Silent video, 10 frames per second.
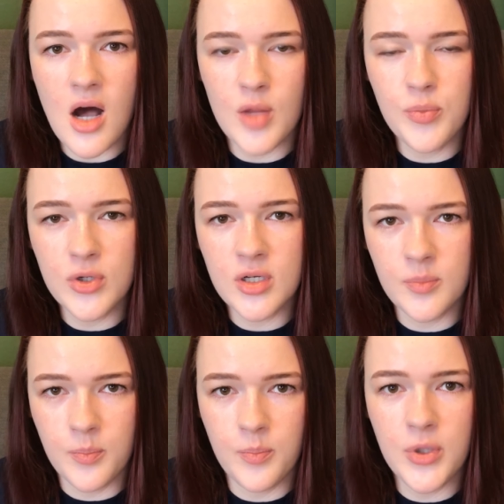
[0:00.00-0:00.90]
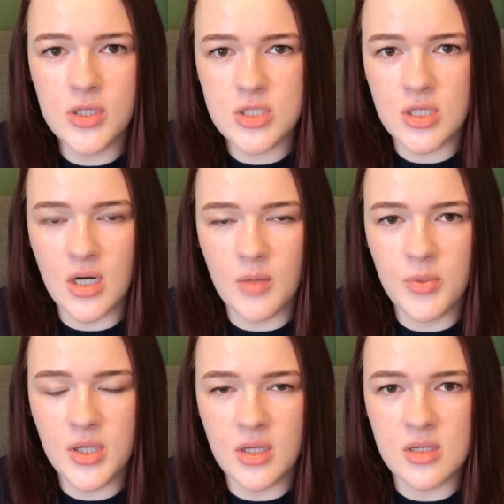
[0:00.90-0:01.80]
I'll put a picture up
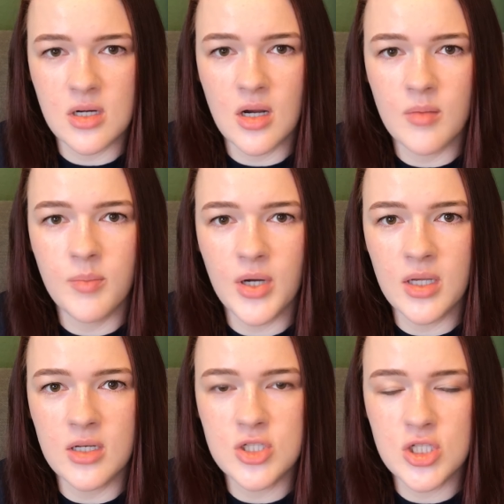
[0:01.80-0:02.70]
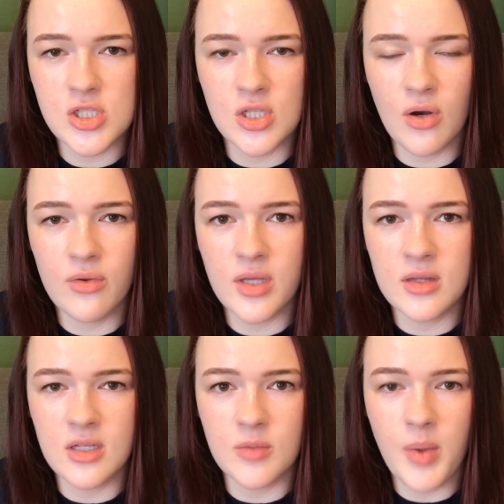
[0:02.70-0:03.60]
here, but just know
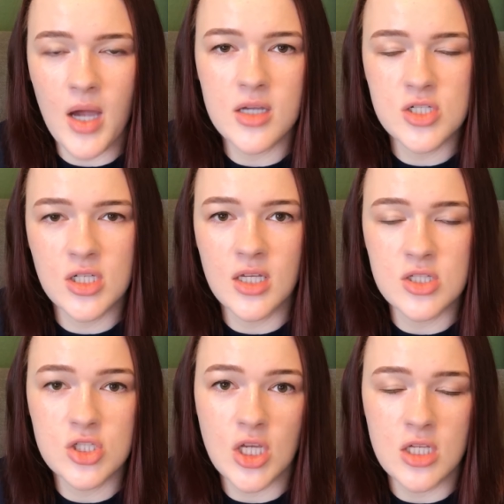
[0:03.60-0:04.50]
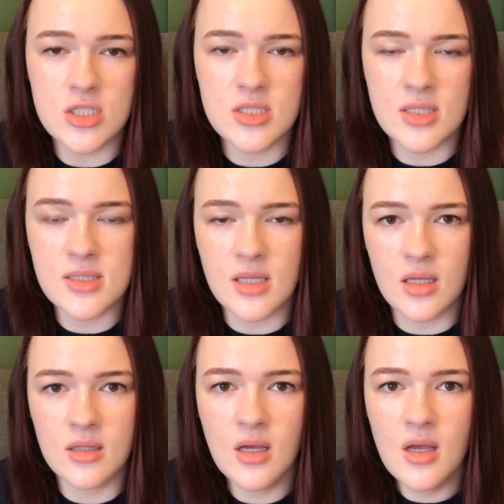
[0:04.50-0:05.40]
that their packaging has changed since
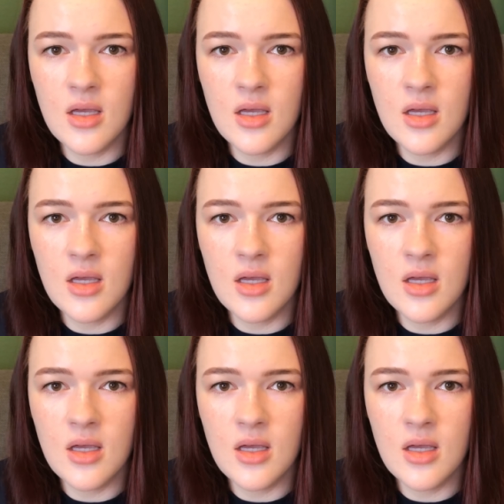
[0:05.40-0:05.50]
then.